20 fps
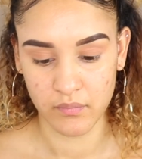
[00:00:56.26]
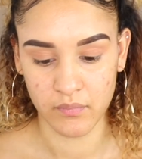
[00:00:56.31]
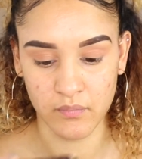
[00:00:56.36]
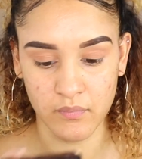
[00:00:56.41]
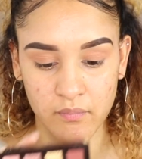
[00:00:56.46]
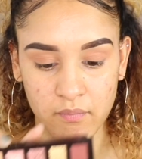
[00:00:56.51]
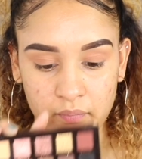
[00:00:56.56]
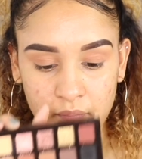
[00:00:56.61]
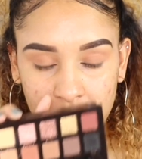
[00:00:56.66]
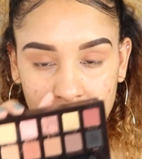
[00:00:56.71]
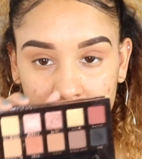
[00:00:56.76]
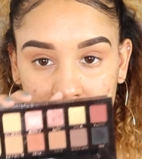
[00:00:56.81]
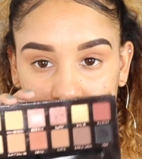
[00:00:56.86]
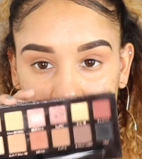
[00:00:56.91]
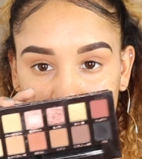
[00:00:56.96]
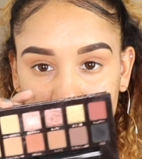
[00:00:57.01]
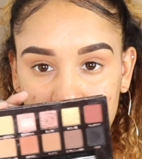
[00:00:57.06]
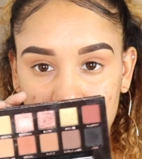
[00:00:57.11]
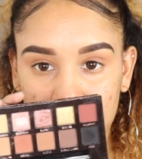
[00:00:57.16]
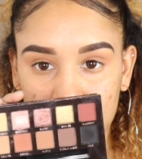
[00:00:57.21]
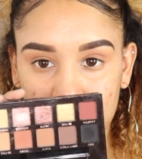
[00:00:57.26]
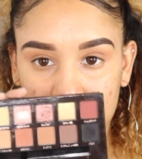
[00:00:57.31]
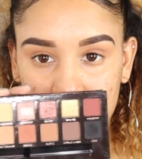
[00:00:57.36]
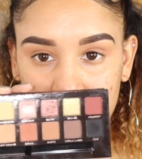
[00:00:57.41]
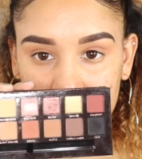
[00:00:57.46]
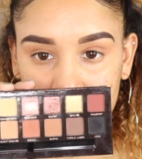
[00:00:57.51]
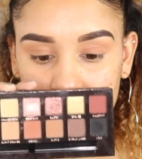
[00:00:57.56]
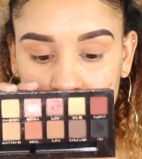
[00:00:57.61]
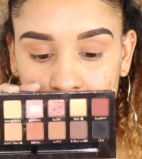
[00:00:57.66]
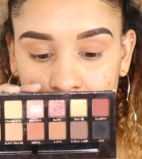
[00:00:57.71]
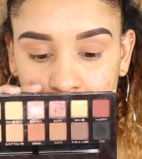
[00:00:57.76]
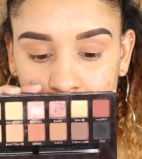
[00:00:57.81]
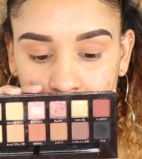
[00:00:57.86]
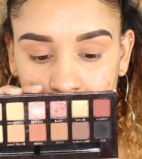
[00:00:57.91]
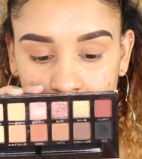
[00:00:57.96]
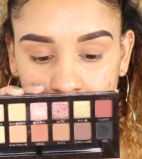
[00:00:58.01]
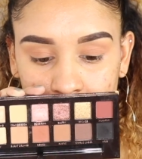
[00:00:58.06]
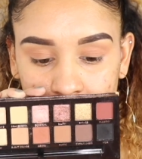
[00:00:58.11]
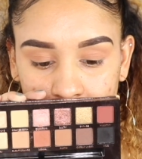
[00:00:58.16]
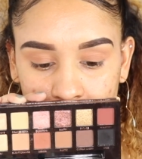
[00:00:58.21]
And now that we blended those
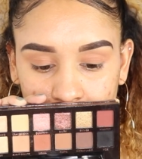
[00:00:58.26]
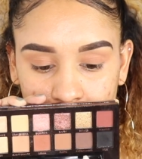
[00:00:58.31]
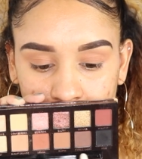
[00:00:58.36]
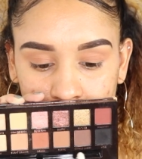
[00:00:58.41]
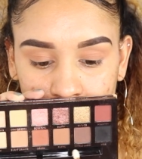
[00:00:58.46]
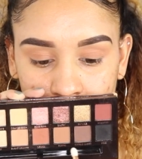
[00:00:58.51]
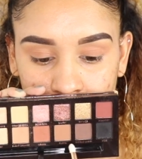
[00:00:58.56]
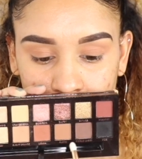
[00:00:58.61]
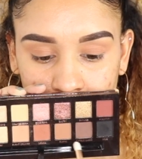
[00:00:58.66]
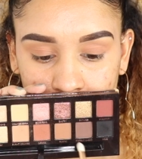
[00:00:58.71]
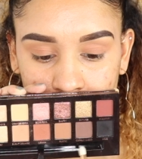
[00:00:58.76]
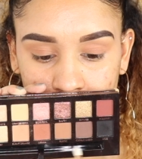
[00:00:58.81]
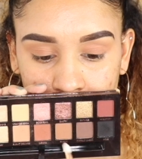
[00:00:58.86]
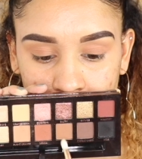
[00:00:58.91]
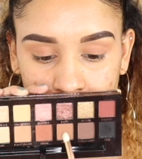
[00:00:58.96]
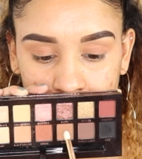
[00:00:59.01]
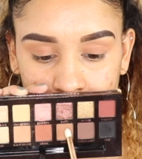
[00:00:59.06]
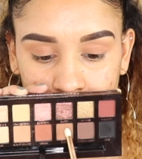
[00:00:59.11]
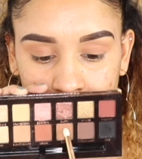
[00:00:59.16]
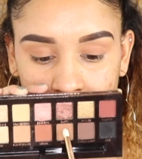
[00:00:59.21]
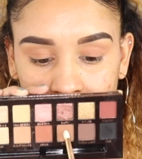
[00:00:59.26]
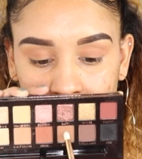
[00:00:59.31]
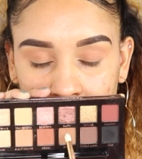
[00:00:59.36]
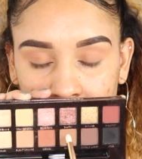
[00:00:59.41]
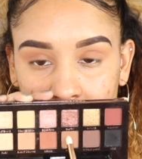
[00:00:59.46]
two transition shades,